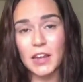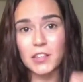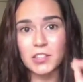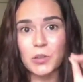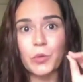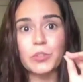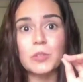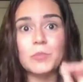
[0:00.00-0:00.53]
And it's
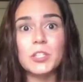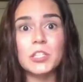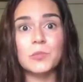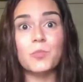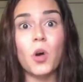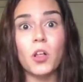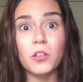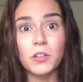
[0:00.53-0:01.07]
going to be
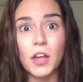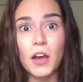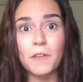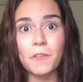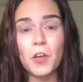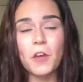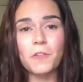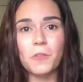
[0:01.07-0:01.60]
small
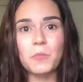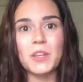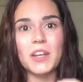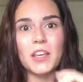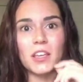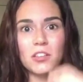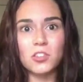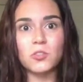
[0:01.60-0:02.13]
enough for me
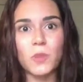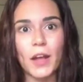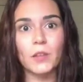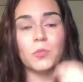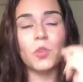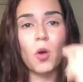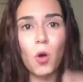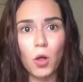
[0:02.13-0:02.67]
to
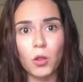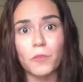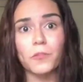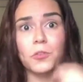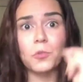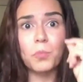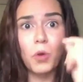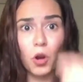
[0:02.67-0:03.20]
interact with all of
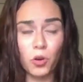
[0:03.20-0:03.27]
you